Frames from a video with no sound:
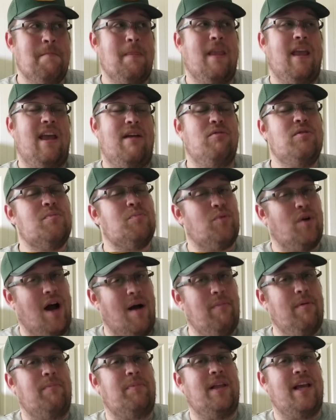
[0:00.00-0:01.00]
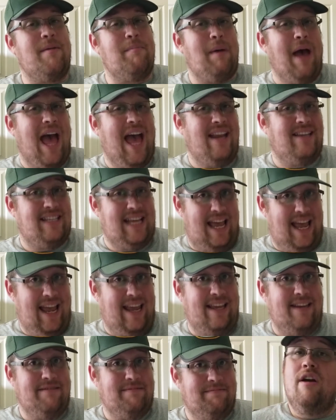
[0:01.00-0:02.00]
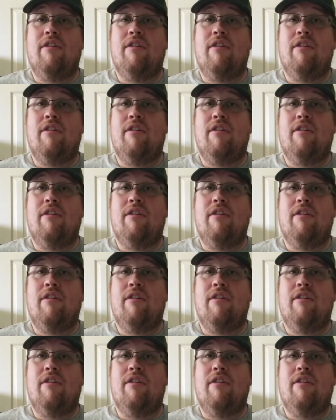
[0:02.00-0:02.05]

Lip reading: it was probably a bad day.